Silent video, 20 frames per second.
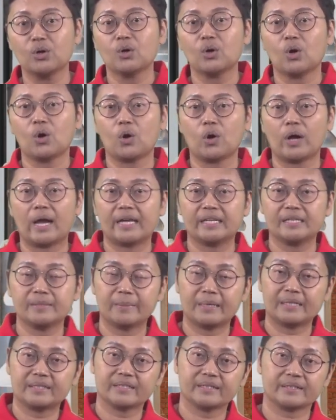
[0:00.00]
or
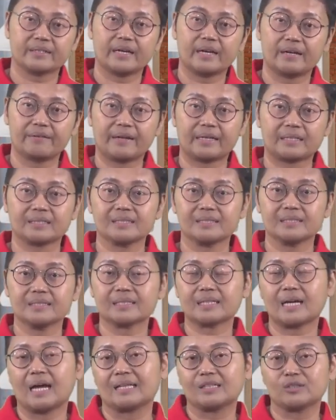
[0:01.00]
animated character,
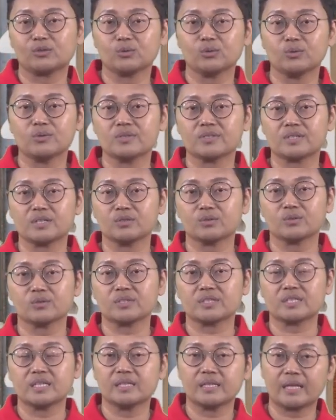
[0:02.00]
cartoons into
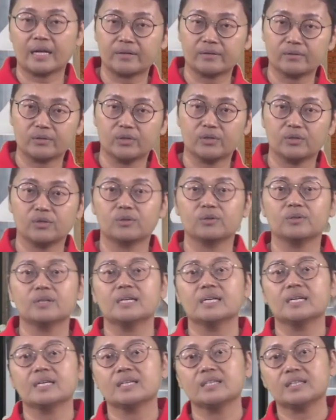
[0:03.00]
scenario,
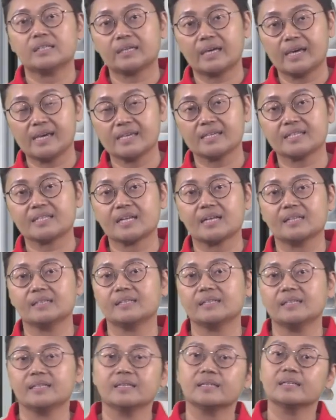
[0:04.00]
case
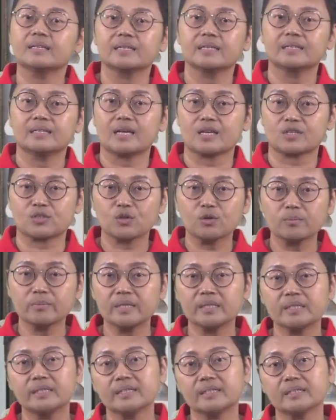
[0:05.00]
study. Yeah, so
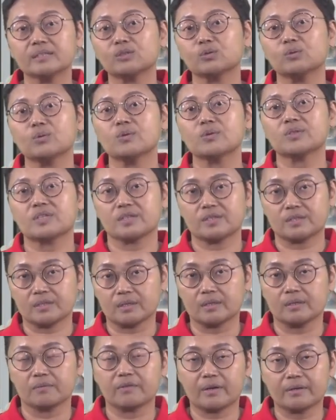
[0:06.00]
media tools is
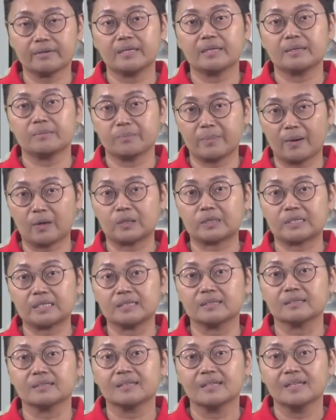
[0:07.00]
very
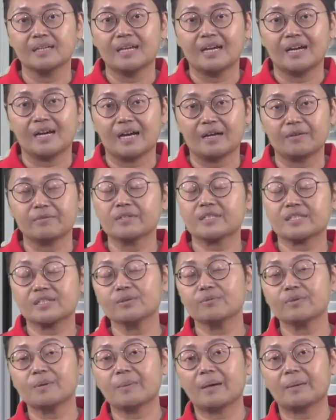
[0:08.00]
important. I
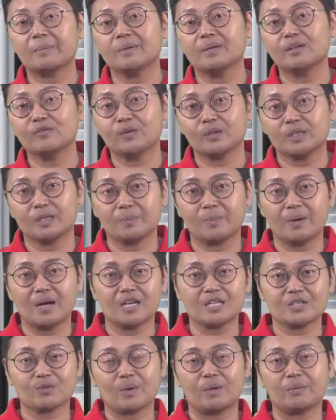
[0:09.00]
still remember for the
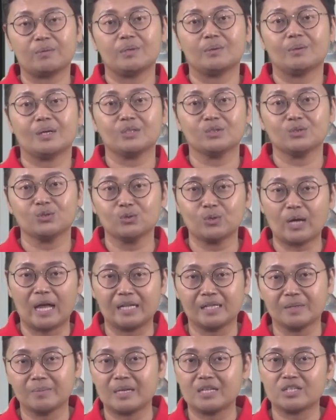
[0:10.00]
past when we want to do
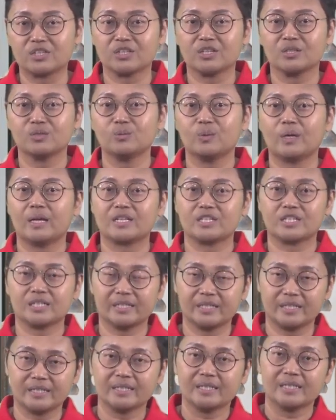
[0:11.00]
animation, we
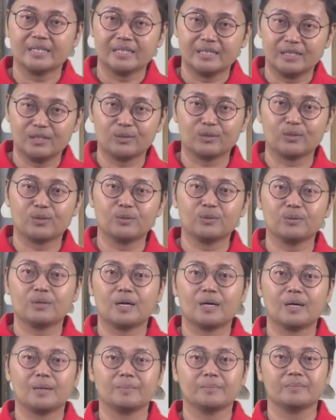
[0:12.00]
actually,
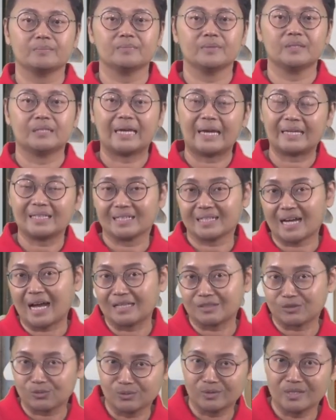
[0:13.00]
get the
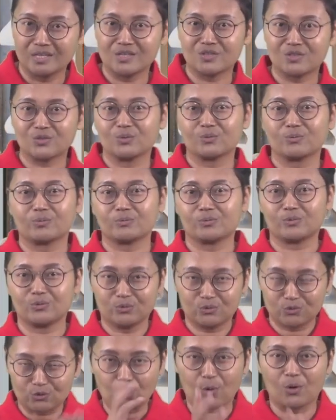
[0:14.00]
cartoonists to
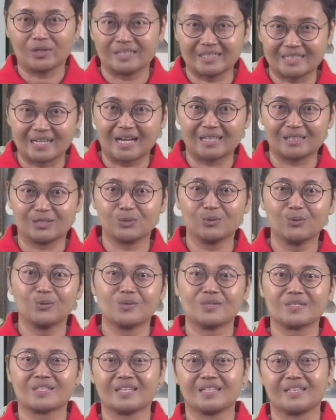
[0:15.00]
draw the
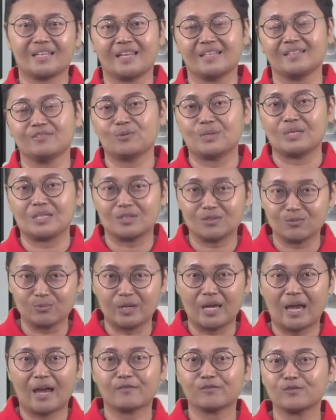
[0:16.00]
cartoons, and then we
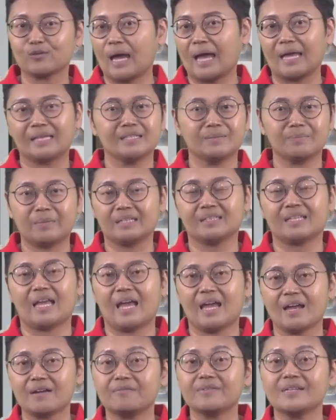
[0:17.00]
have to animate
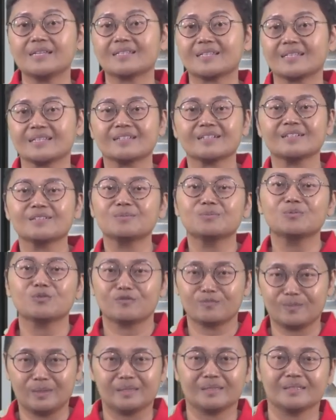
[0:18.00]
every single
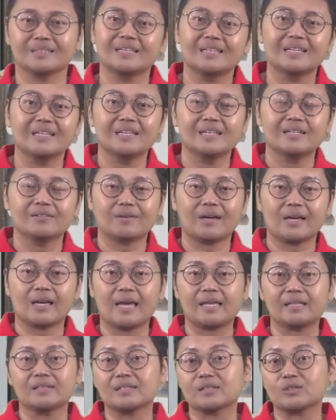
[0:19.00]
movement, right?
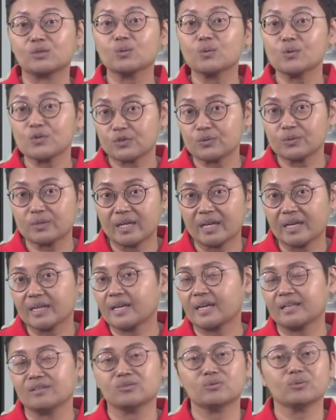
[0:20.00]
And the tools today
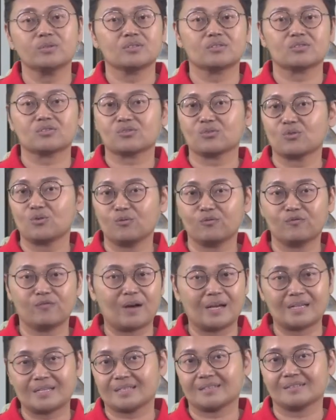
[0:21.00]
can do it so
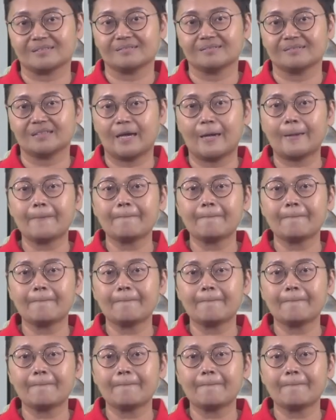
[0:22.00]
fast, okay?